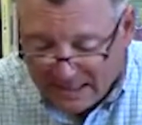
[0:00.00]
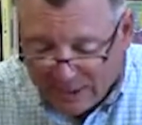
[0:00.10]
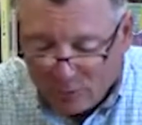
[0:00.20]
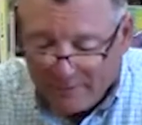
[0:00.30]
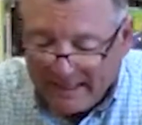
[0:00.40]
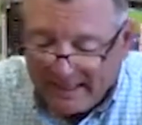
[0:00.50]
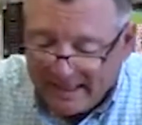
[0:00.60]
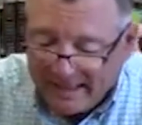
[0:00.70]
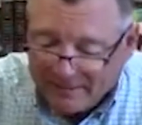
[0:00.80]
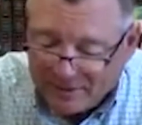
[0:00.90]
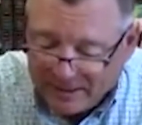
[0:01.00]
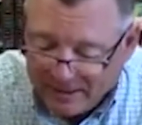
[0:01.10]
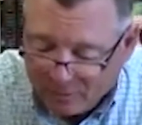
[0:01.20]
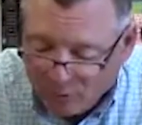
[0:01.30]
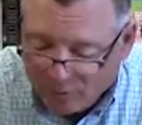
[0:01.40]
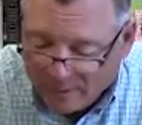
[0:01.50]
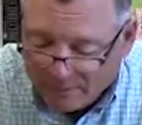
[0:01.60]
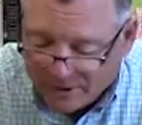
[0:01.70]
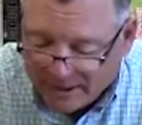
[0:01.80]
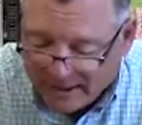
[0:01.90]
There were many lamps in the room
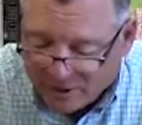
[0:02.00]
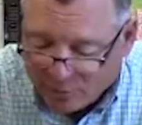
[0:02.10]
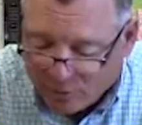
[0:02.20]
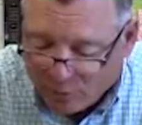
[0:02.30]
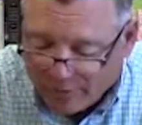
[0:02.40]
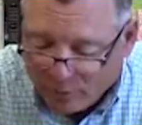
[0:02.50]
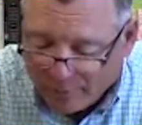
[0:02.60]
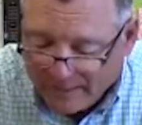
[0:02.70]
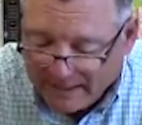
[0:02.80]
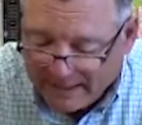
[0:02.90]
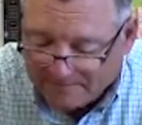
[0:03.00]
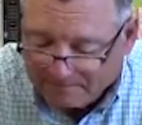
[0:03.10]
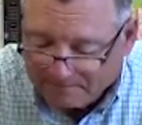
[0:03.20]
upstairs where we were meeting.